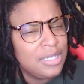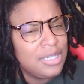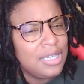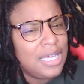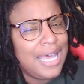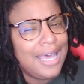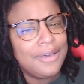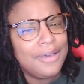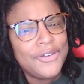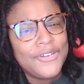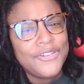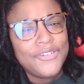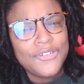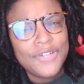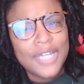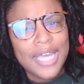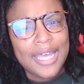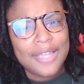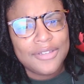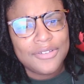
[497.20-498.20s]
How did you
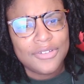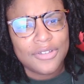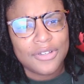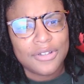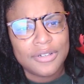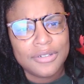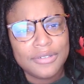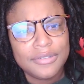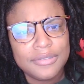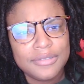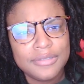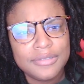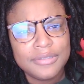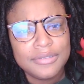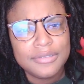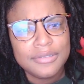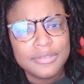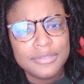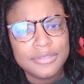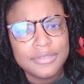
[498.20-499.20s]
not, sir?
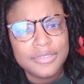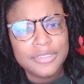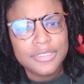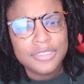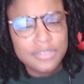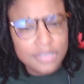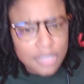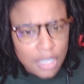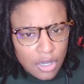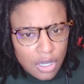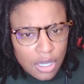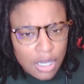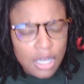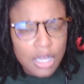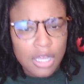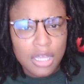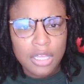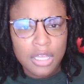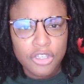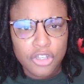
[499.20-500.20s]
You saw
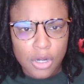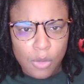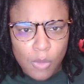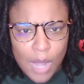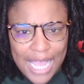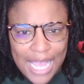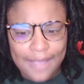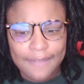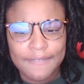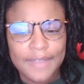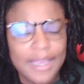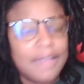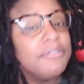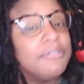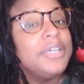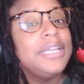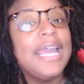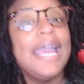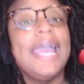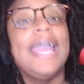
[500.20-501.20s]
your wife
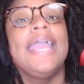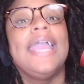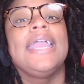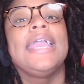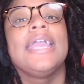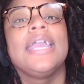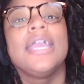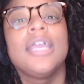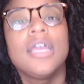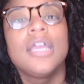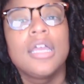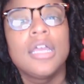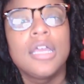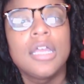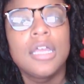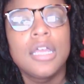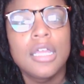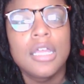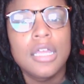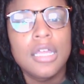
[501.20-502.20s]
every day.
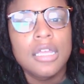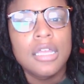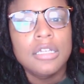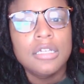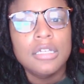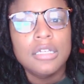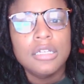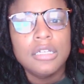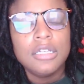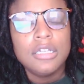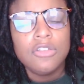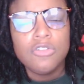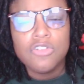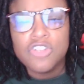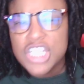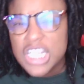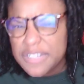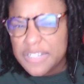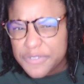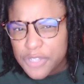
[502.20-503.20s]
You
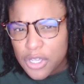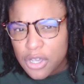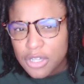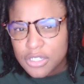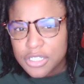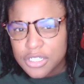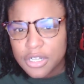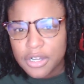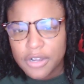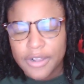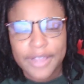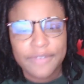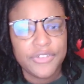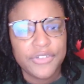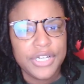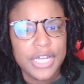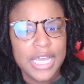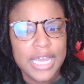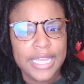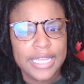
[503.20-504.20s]
should have talked to her
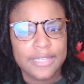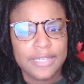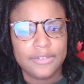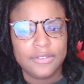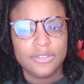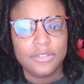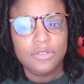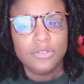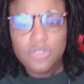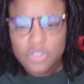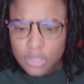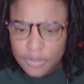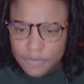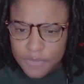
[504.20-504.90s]
every night. You should have